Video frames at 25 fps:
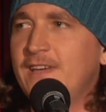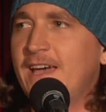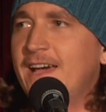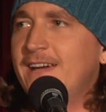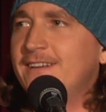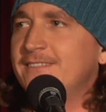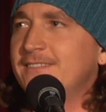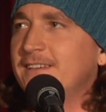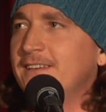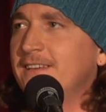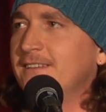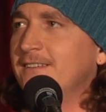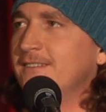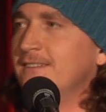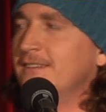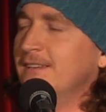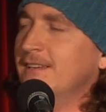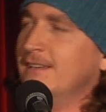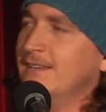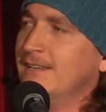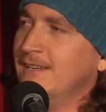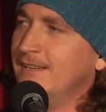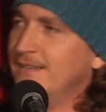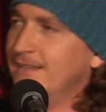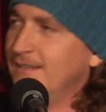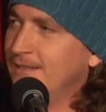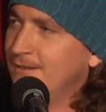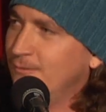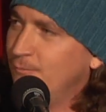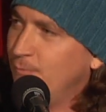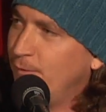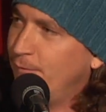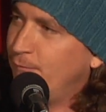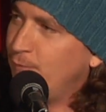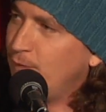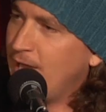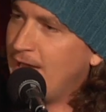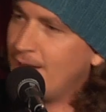taxi.
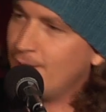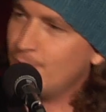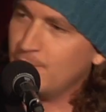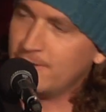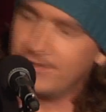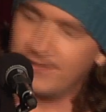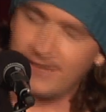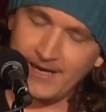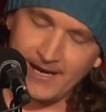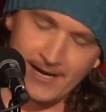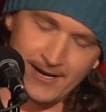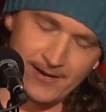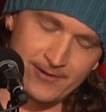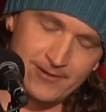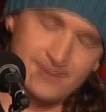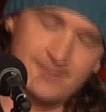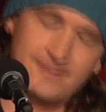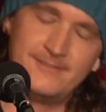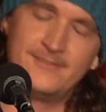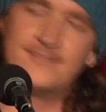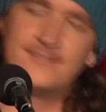We flag one down